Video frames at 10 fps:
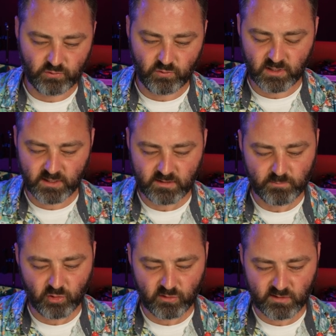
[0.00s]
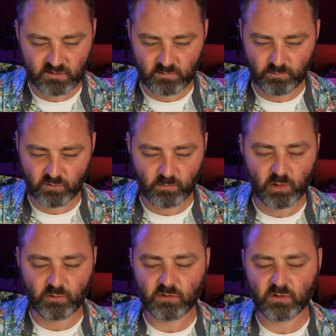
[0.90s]
or Xbox type
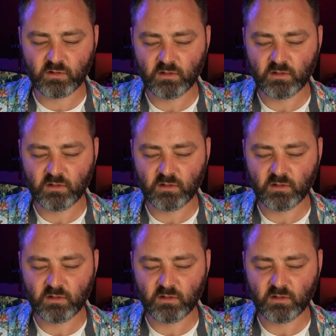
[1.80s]
remote.